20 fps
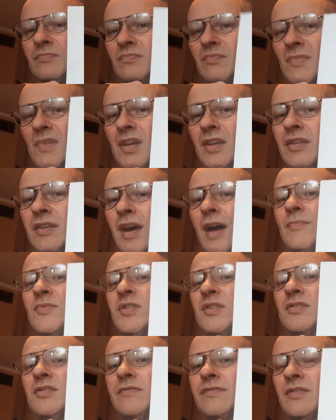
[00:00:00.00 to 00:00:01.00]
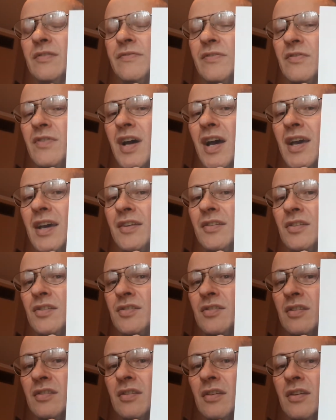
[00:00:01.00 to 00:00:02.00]
It comes in different
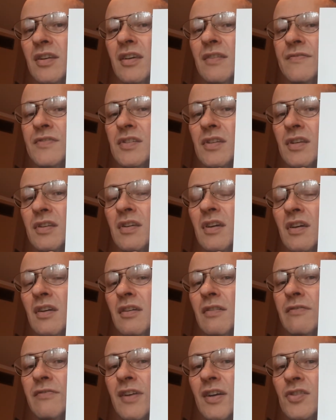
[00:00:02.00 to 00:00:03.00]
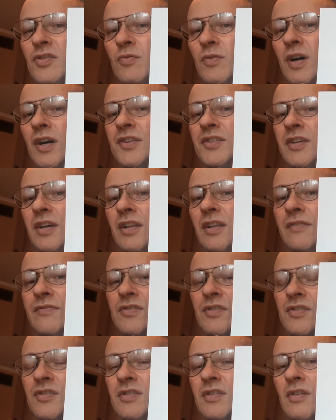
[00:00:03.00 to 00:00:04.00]
varieties. It lives in fresh water, lives
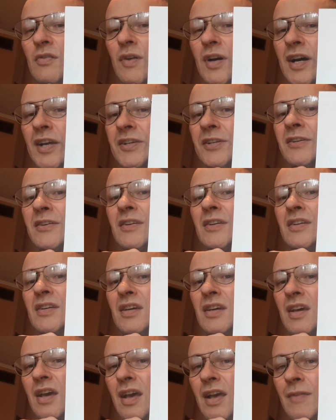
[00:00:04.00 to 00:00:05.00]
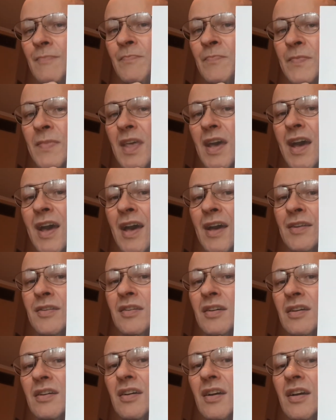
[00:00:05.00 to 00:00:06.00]
in seawater.
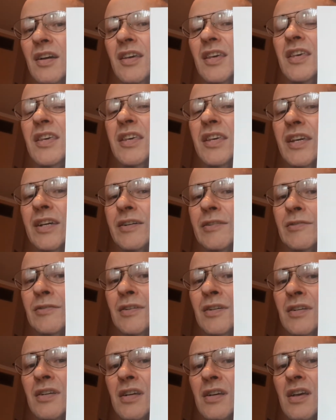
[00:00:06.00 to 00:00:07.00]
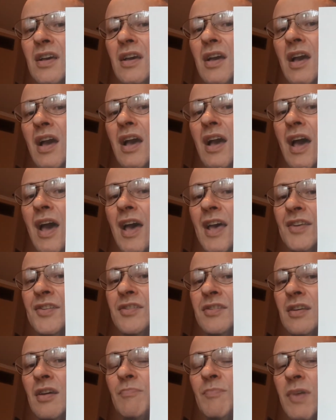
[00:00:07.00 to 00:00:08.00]
And eel
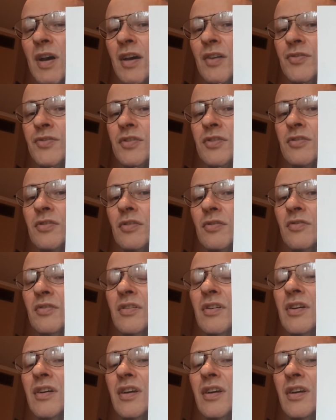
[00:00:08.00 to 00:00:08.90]
as opposed to